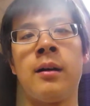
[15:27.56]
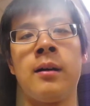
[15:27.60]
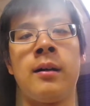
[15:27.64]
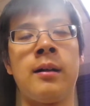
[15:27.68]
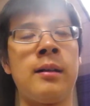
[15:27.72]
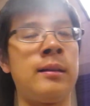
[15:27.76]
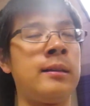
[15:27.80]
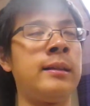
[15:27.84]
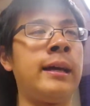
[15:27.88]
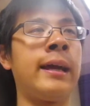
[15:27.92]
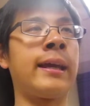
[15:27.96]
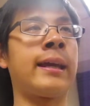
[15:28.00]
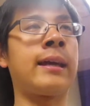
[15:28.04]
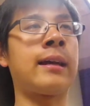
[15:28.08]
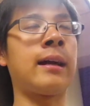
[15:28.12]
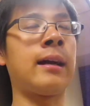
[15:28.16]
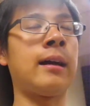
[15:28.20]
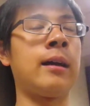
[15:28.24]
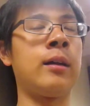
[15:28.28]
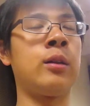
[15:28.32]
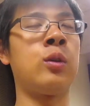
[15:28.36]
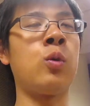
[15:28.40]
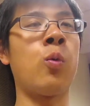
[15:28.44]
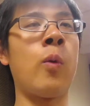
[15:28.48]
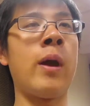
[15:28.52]
like
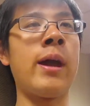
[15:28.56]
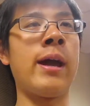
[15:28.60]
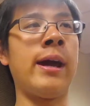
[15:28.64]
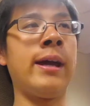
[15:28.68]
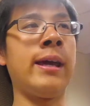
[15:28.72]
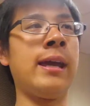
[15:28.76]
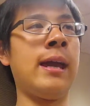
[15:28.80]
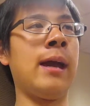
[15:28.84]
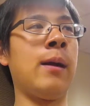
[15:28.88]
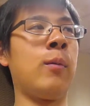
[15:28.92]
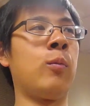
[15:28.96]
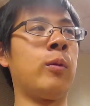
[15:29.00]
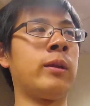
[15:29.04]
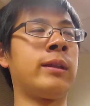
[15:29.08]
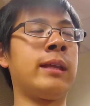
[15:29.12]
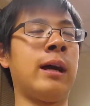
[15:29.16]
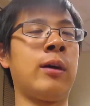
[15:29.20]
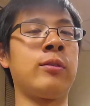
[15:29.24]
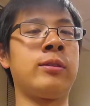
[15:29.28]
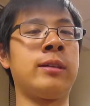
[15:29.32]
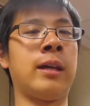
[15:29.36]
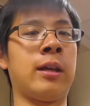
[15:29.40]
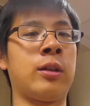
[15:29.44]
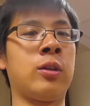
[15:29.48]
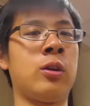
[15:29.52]
the way I am
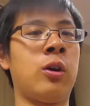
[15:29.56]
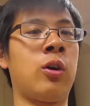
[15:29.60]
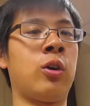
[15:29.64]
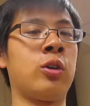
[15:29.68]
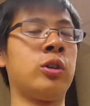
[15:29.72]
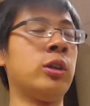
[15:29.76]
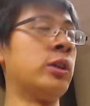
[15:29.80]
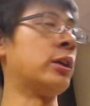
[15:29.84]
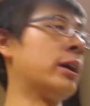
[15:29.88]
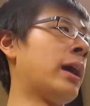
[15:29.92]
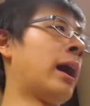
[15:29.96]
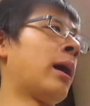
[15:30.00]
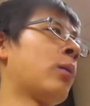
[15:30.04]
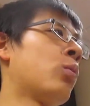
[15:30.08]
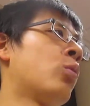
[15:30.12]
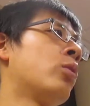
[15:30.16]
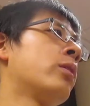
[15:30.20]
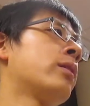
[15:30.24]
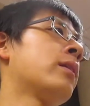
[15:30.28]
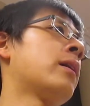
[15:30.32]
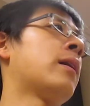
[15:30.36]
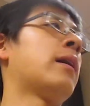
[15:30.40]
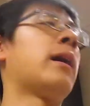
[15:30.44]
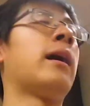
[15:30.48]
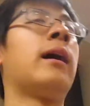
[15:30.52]
without technology. I
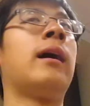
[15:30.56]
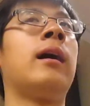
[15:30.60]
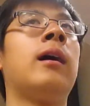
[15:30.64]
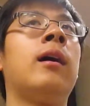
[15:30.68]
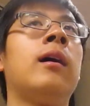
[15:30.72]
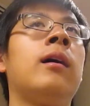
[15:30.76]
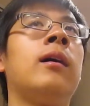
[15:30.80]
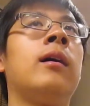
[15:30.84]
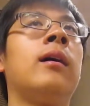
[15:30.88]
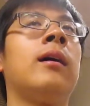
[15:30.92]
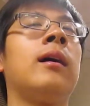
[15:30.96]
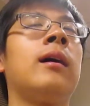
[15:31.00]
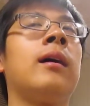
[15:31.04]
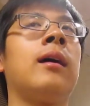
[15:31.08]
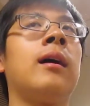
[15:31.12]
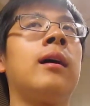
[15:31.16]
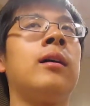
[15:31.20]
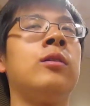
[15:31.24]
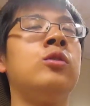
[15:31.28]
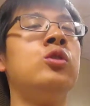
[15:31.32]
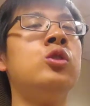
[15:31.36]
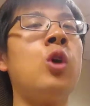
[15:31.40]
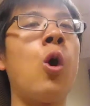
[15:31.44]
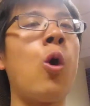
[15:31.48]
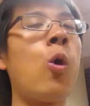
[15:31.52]
wouldn't
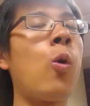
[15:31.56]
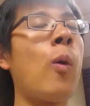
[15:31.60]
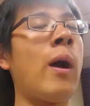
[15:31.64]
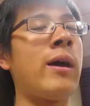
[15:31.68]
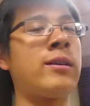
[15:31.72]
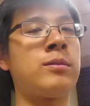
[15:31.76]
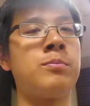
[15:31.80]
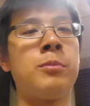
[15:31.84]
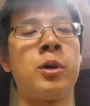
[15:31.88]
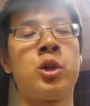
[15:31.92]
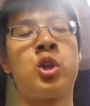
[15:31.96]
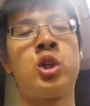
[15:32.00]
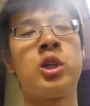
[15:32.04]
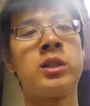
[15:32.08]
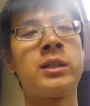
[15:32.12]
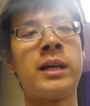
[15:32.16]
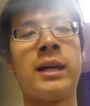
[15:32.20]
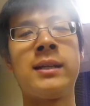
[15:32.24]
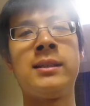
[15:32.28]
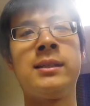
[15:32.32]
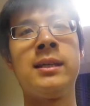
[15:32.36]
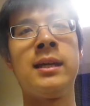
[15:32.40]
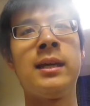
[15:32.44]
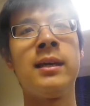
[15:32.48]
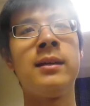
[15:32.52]
know as much as I
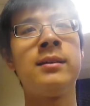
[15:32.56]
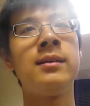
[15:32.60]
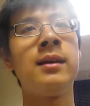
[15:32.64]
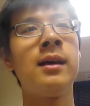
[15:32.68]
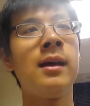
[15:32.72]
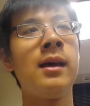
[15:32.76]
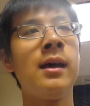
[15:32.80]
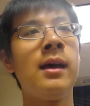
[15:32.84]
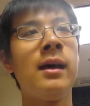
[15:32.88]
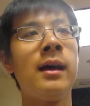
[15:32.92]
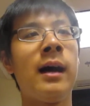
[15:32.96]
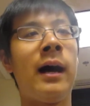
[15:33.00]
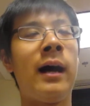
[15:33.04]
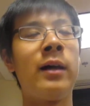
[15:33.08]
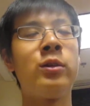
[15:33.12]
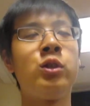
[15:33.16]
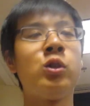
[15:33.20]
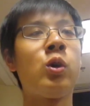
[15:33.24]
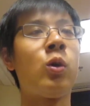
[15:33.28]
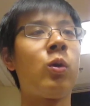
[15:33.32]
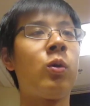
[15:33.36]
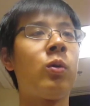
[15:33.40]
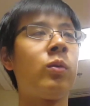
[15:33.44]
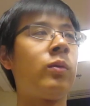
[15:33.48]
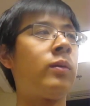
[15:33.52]
did. I
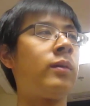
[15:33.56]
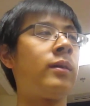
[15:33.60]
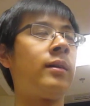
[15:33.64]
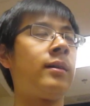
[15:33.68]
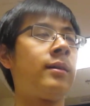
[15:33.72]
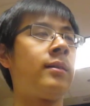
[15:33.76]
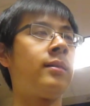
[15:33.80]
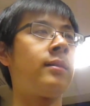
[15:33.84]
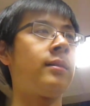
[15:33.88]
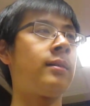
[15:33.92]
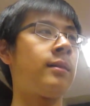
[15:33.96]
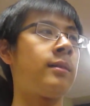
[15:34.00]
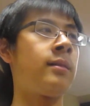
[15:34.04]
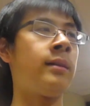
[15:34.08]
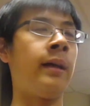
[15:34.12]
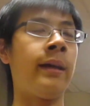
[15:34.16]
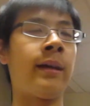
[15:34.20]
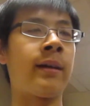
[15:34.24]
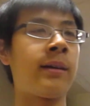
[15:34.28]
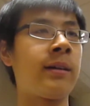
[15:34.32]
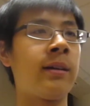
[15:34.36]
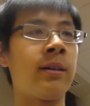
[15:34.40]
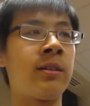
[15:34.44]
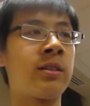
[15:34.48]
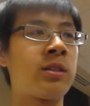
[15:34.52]
know
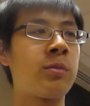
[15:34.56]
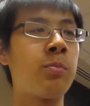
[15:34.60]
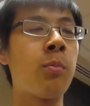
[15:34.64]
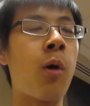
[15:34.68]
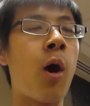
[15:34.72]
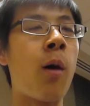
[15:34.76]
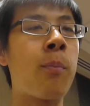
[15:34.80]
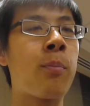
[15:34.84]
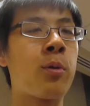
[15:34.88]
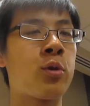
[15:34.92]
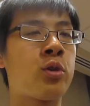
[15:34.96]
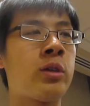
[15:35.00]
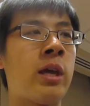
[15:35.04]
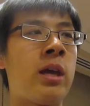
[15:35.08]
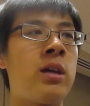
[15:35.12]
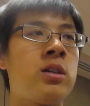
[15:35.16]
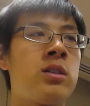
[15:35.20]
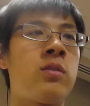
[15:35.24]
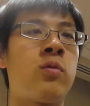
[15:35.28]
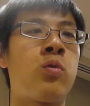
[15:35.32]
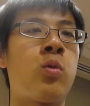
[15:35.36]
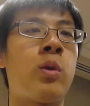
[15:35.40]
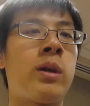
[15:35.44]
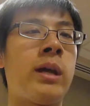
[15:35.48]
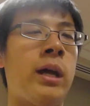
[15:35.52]
like a small percentage
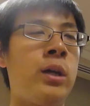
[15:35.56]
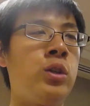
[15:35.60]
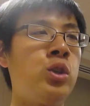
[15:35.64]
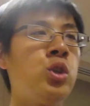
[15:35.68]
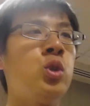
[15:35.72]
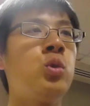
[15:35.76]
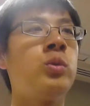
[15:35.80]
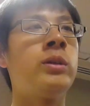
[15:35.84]
of what I knew